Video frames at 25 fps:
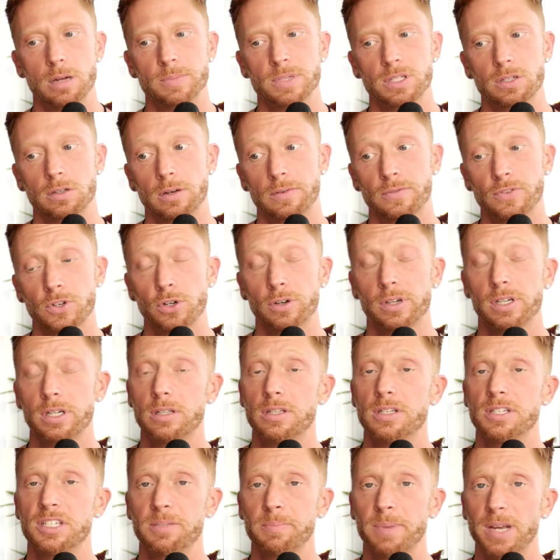So I've created
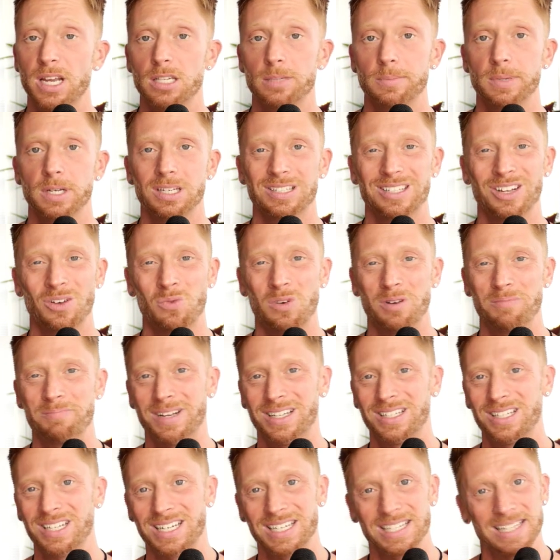this space because I want men
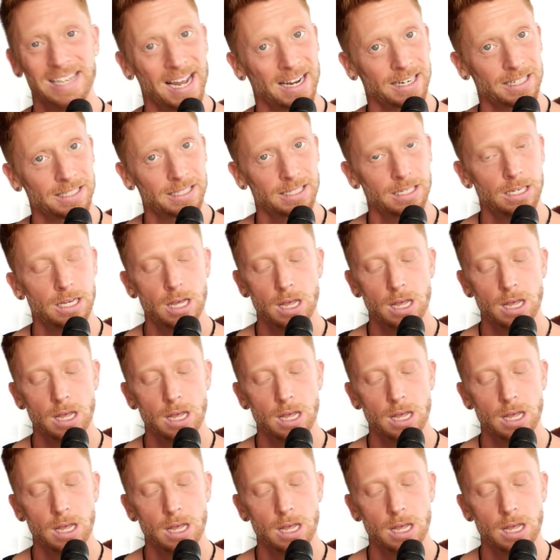to connect.